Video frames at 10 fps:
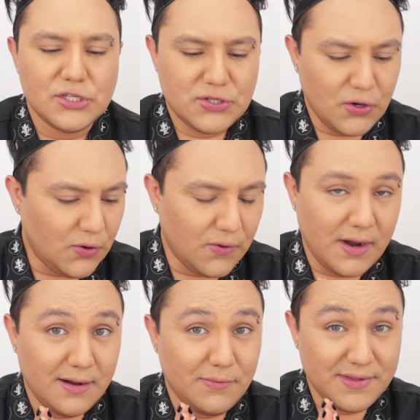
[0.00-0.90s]
So
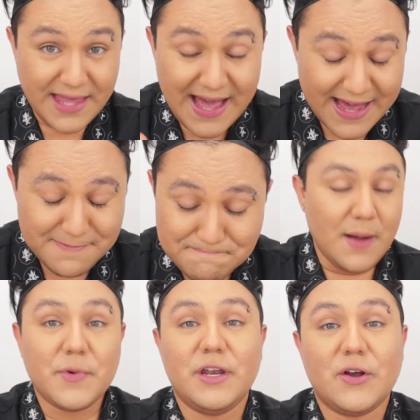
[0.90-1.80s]
with that,
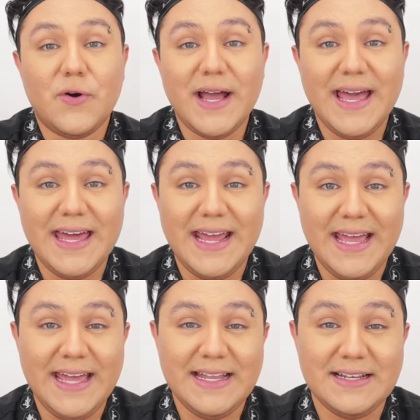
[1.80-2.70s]
I'm gonna go ahead
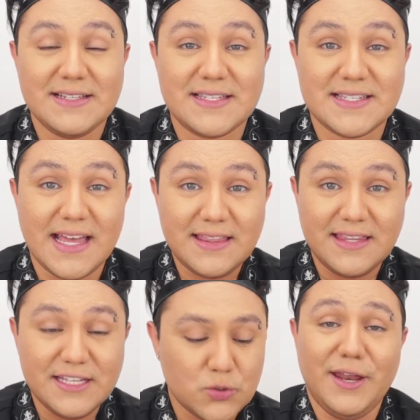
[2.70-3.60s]
and set
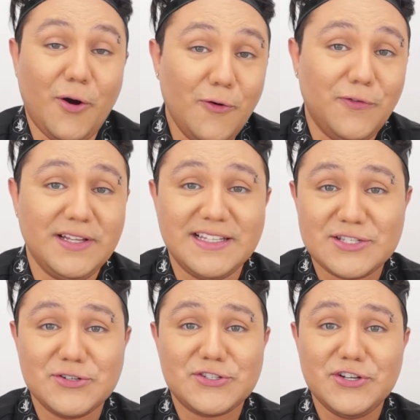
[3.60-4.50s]
this, and hopefully this
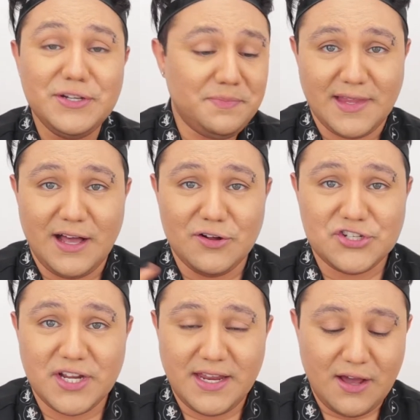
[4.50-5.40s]
looks good. I'll
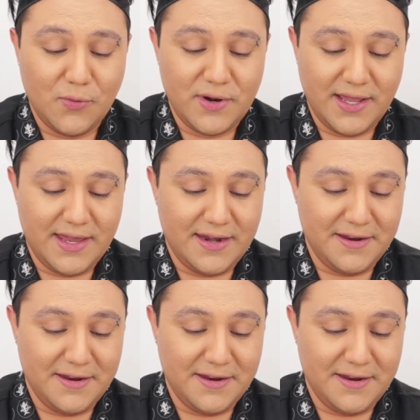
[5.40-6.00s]
check it out when I edit